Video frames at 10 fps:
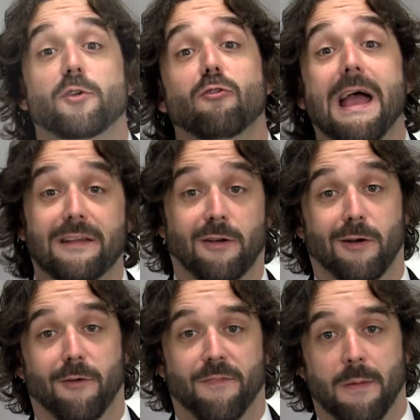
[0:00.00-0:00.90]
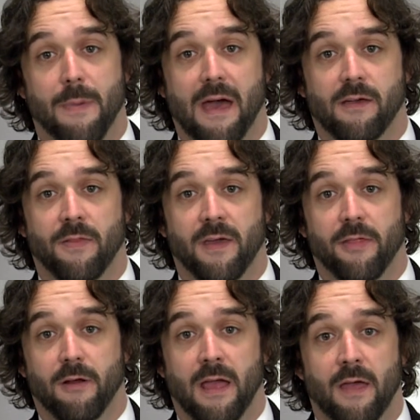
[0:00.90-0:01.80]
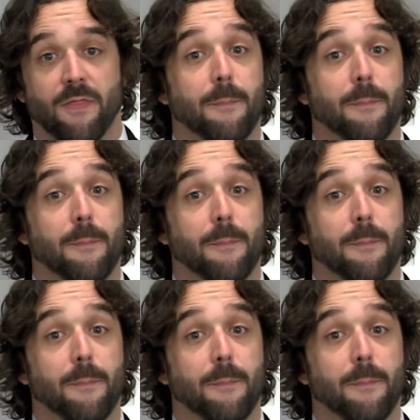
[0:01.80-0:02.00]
direct neurofeedback, on the other hand,